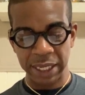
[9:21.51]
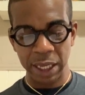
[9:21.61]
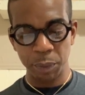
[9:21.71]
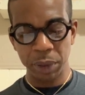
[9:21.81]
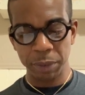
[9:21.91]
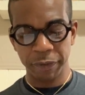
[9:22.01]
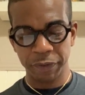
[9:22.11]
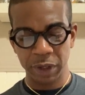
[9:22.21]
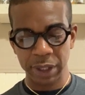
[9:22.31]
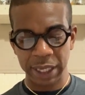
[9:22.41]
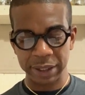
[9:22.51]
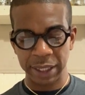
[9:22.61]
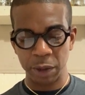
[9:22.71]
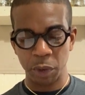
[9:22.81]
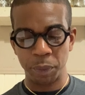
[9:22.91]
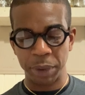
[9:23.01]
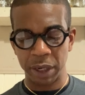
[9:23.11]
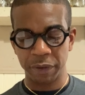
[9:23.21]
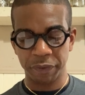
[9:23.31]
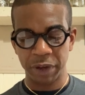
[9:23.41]
letting people feel like they will
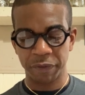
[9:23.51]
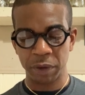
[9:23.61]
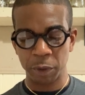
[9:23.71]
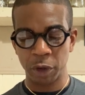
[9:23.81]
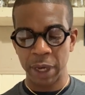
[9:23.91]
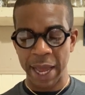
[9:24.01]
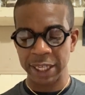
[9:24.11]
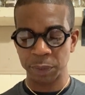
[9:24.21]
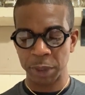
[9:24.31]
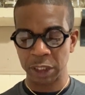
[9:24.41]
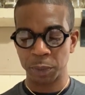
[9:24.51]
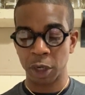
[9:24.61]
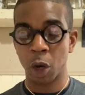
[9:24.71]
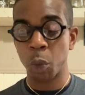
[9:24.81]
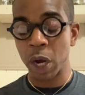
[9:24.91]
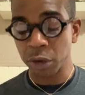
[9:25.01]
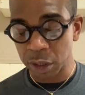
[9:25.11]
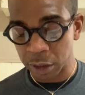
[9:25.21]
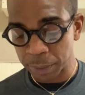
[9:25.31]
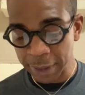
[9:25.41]
benefit from all aspects but are
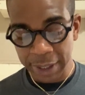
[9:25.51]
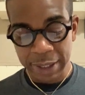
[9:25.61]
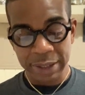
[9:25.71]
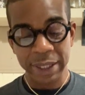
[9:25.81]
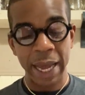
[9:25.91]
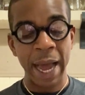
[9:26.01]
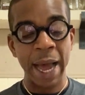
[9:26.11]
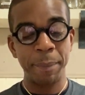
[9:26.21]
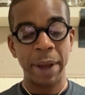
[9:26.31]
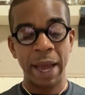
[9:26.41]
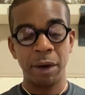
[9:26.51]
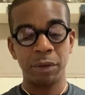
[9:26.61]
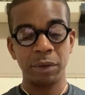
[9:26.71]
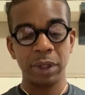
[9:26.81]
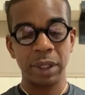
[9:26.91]
welcome to opt out